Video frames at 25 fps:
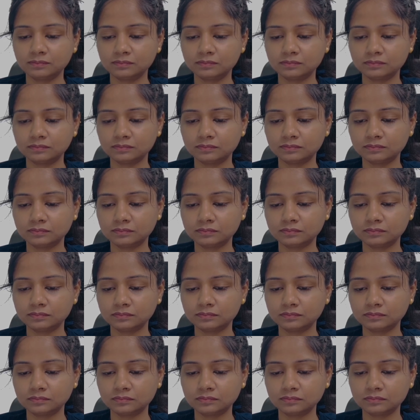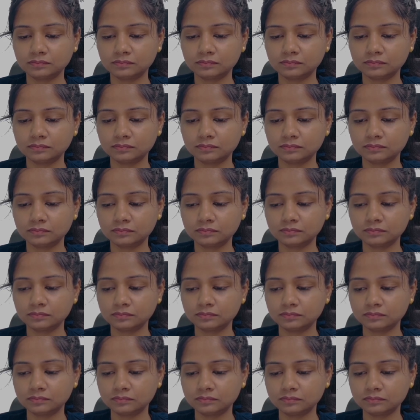
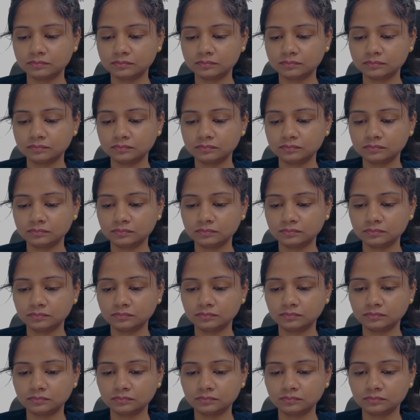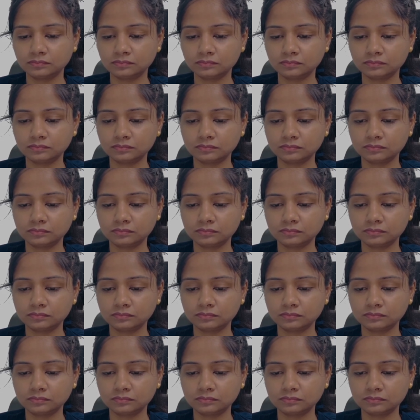No one is speaking in this clip.